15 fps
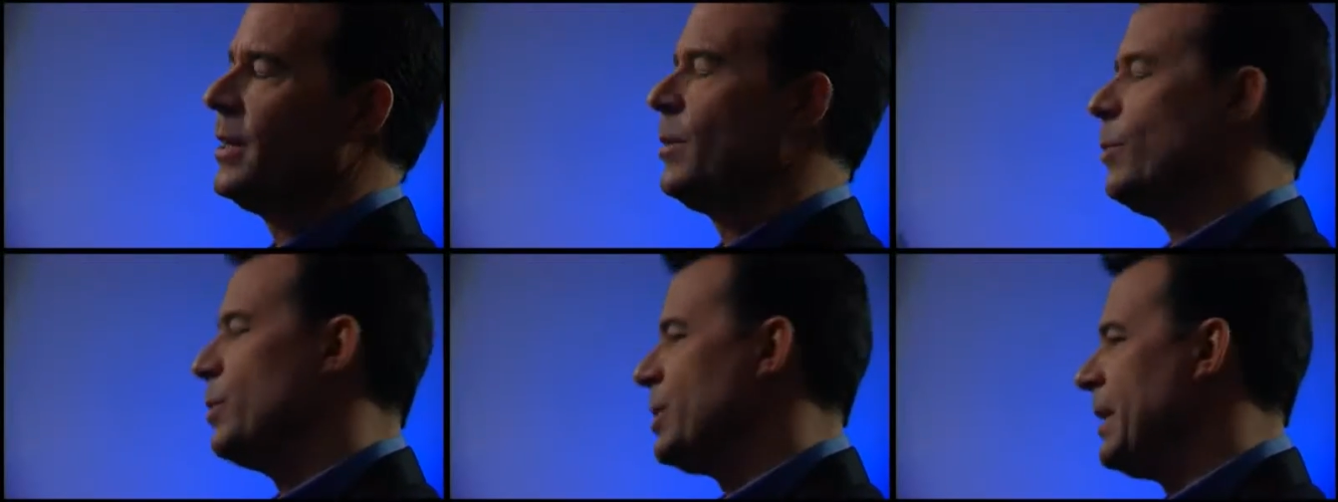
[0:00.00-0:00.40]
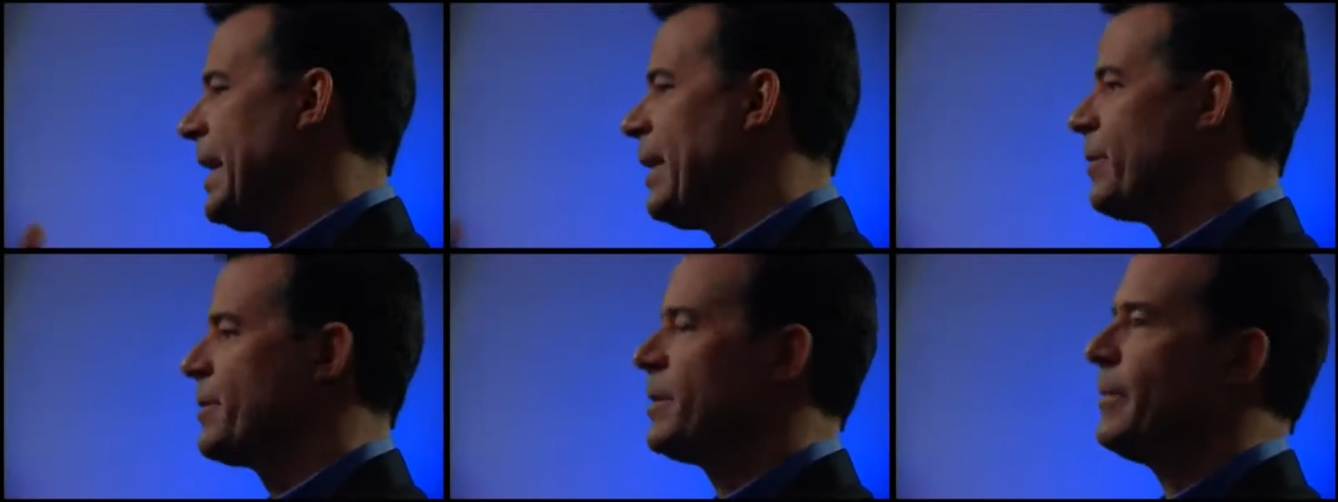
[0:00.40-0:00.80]
which
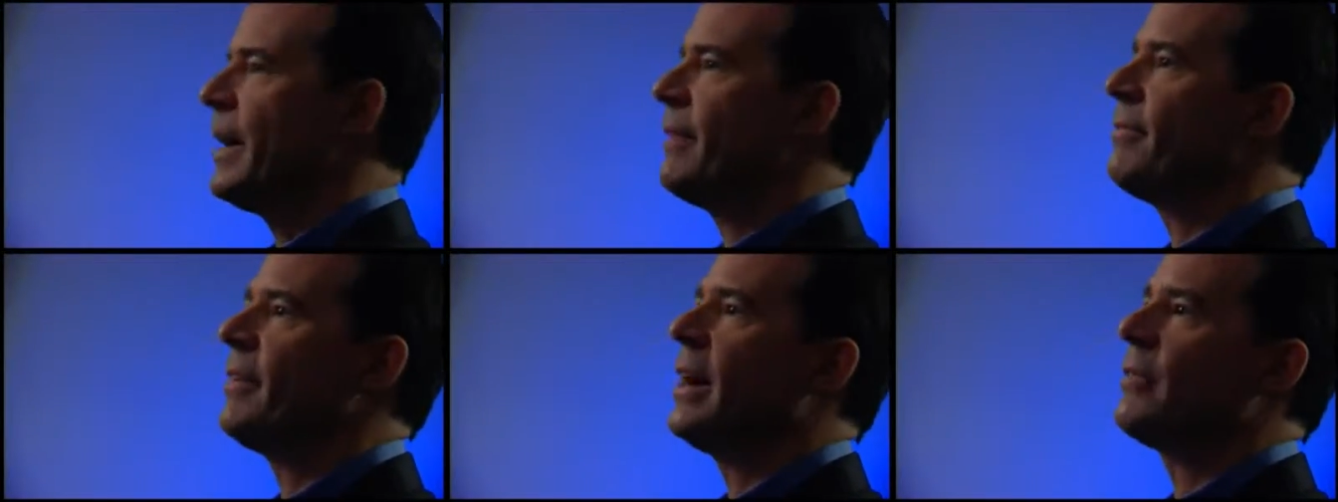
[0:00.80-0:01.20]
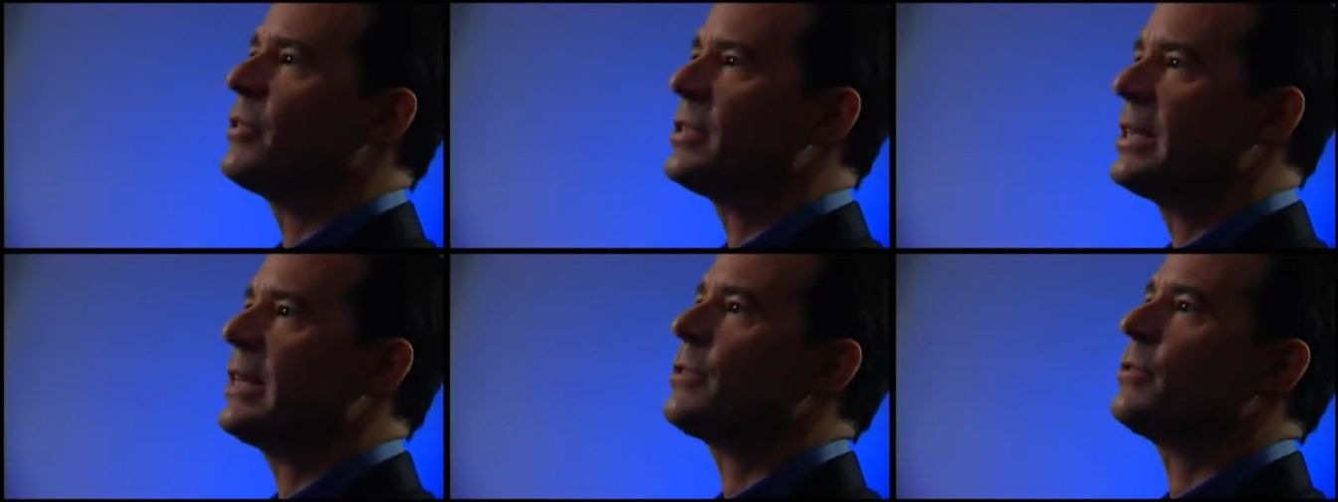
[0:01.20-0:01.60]
allowed us to buy five or
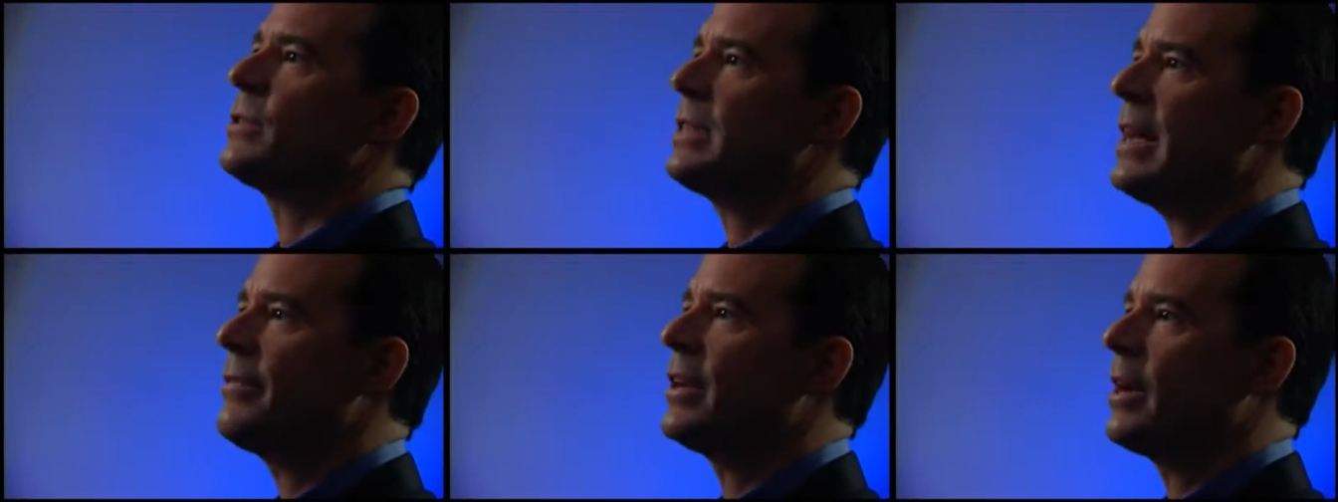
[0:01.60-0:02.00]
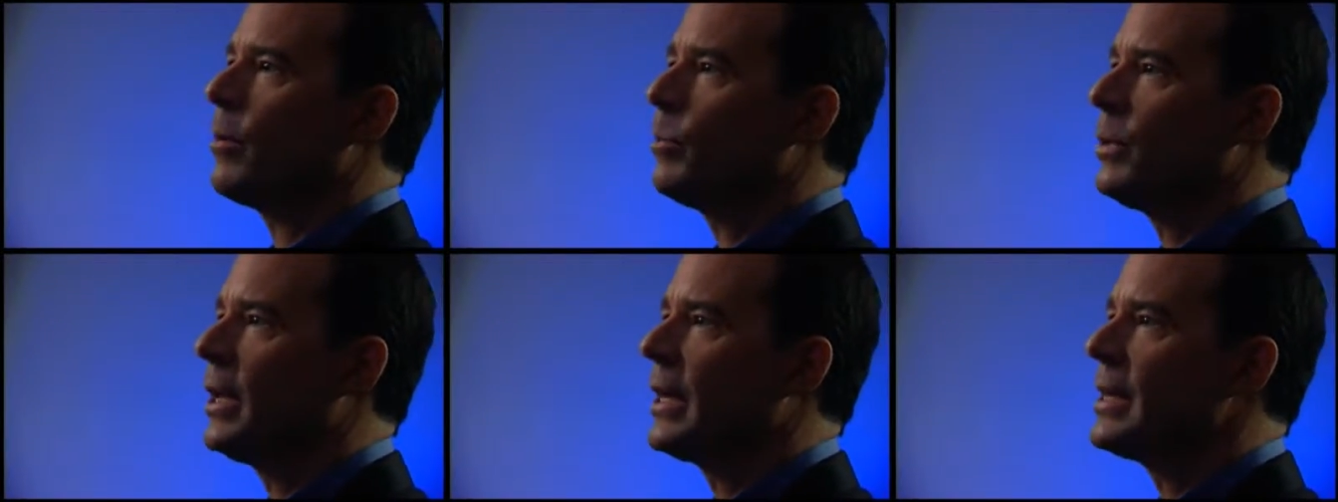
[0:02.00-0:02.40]
six or seven
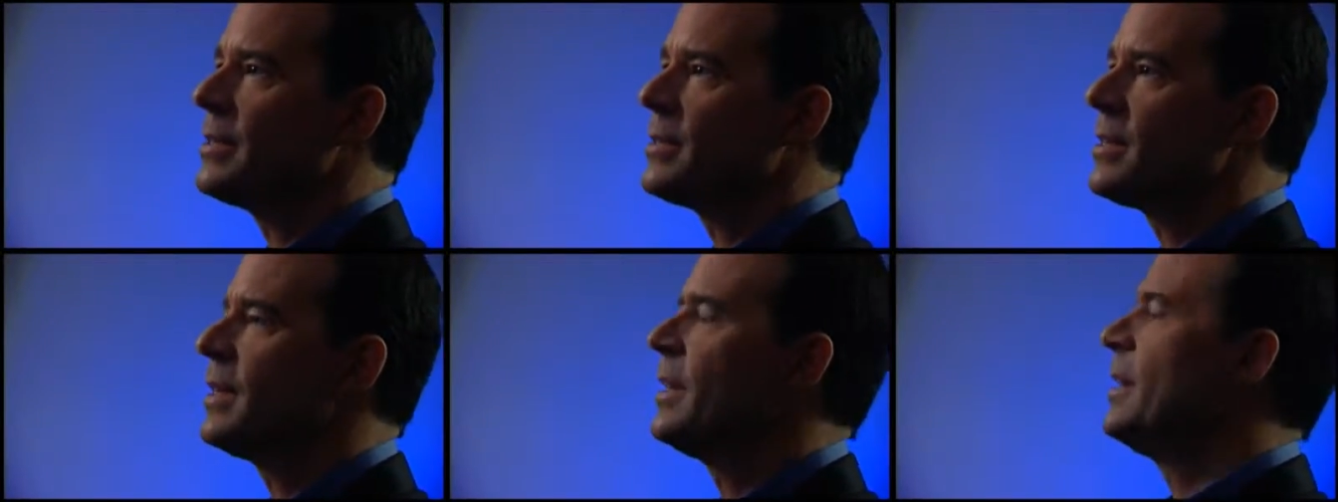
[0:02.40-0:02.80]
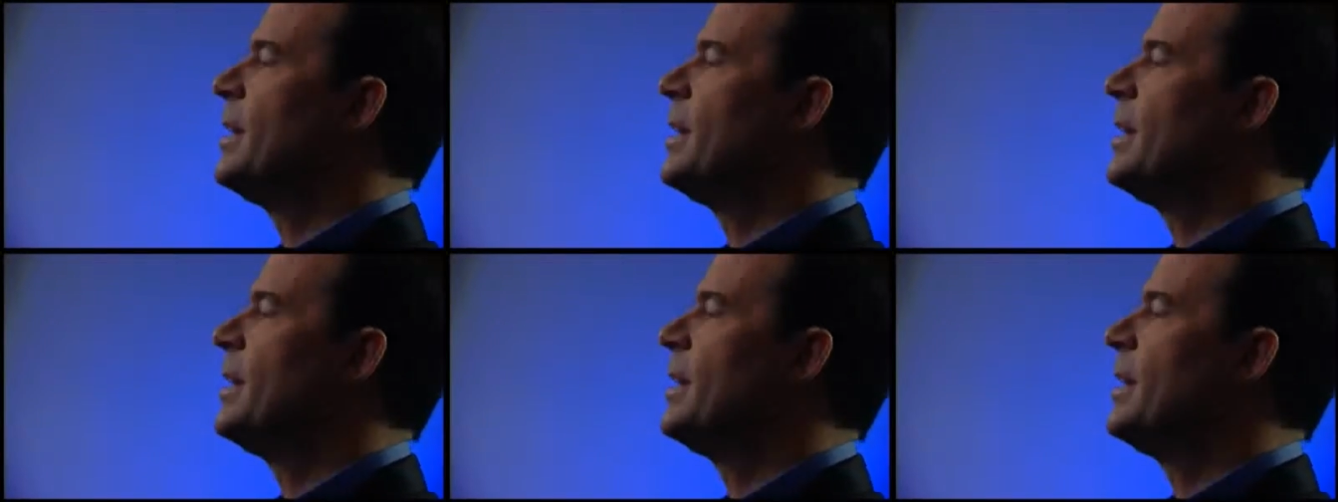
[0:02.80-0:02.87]
airplanes